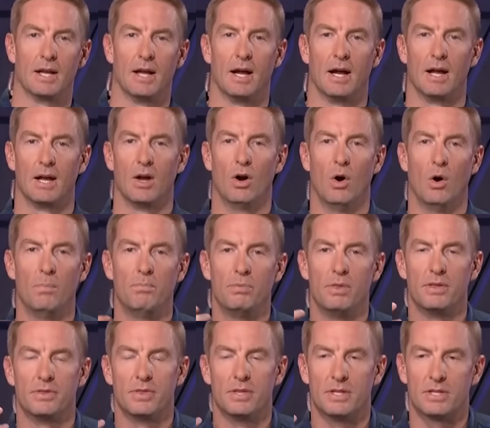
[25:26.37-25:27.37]
I hope
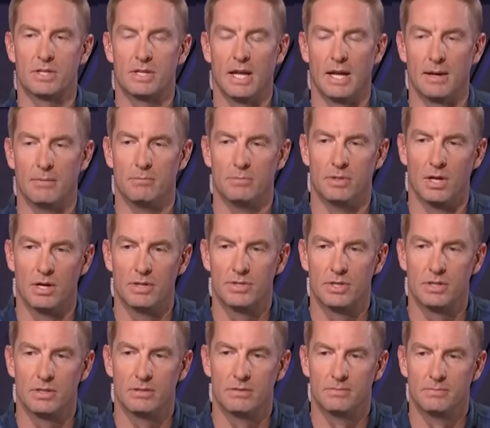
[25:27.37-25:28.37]
that this game
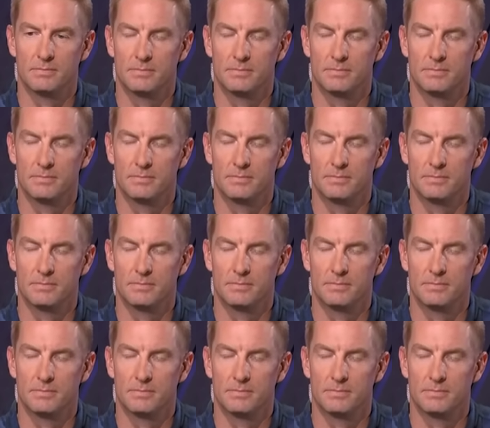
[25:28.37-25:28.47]
doesn't